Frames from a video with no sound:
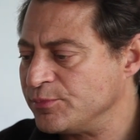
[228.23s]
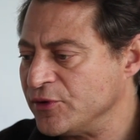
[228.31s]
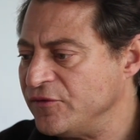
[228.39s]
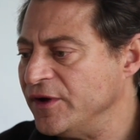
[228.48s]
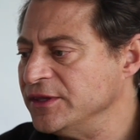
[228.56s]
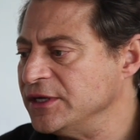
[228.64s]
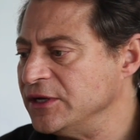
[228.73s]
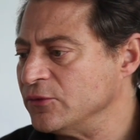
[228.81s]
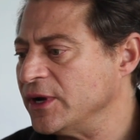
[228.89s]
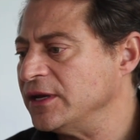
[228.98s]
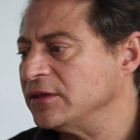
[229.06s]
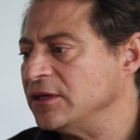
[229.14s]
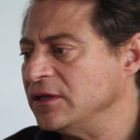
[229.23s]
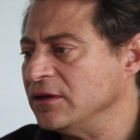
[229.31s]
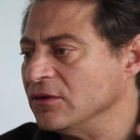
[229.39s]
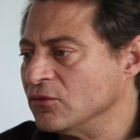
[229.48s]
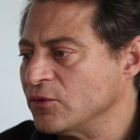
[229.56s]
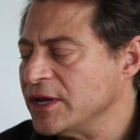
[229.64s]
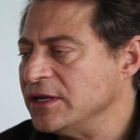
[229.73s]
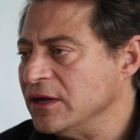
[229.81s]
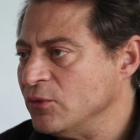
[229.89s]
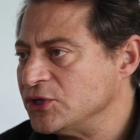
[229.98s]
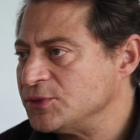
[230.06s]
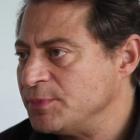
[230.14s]
profundity rate, the rate
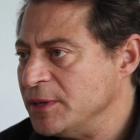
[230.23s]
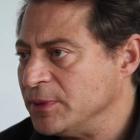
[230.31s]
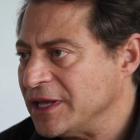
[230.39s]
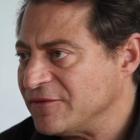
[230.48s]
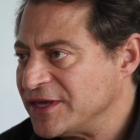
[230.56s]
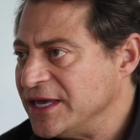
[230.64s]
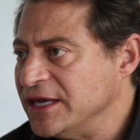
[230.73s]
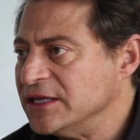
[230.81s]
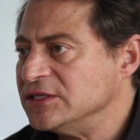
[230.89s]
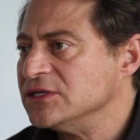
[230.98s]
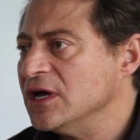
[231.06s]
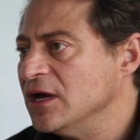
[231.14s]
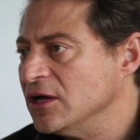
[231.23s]
at which people have kids